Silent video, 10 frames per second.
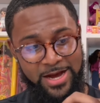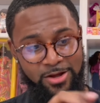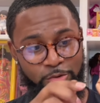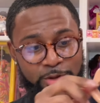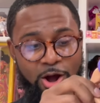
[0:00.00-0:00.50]
I
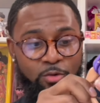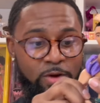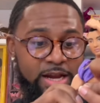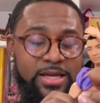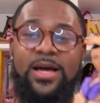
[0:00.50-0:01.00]
hope y'all
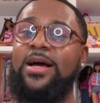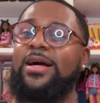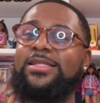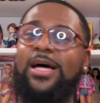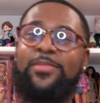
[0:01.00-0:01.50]
ready
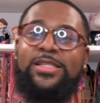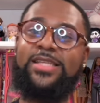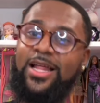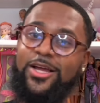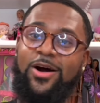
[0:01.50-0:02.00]
because I've been
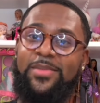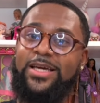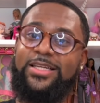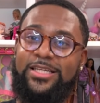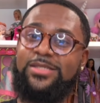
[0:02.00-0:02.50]
telling y'all I'm going
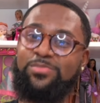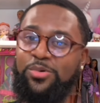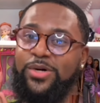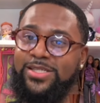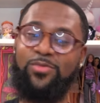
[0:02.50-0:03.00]
to get these
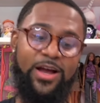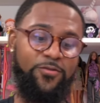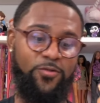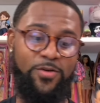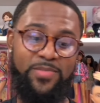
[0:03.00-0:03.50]
boys right
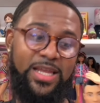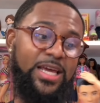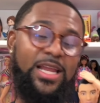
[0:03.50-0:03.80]
for a minute.